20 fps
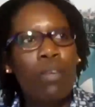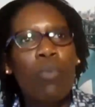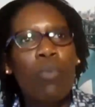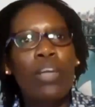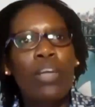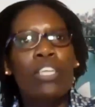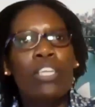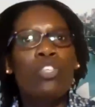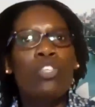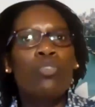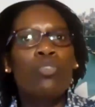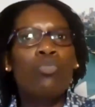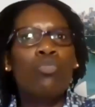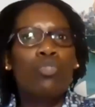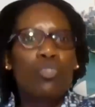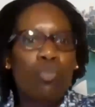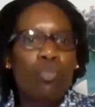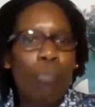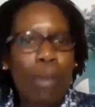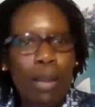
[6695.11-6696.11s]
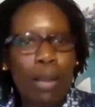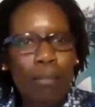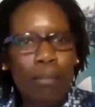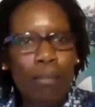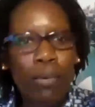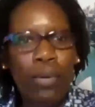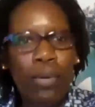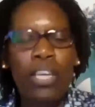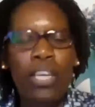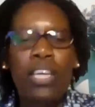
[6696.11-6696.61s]
Why didn't you go to
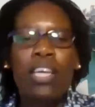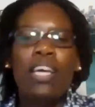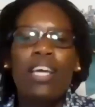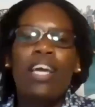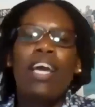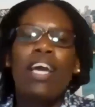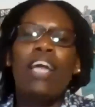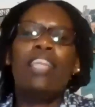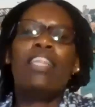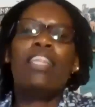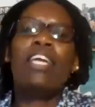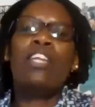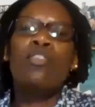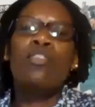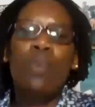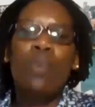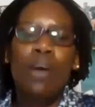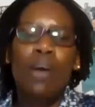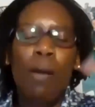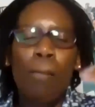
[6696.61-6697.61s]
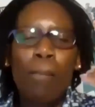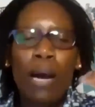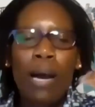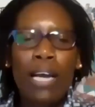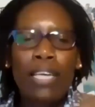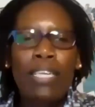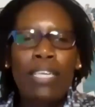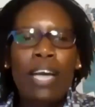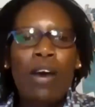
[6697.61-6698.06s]
Melbourne? And then you come back